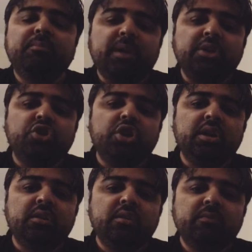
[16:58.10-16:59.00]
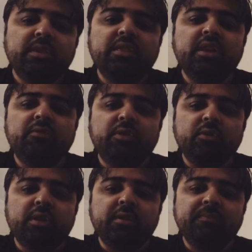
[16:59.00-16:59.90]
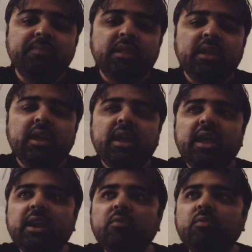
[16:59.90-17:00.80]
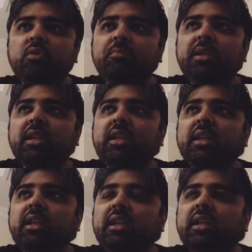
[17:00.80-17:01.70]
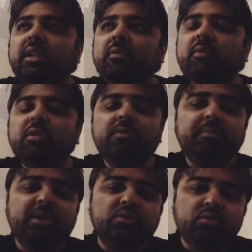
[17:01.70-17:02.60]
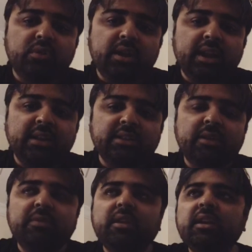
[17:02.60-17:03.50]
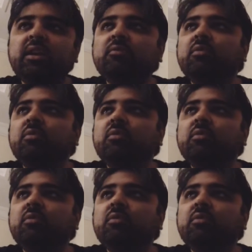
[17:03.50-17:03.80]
Punisher with Nick Fury, and it would be one of the best storylines ever. It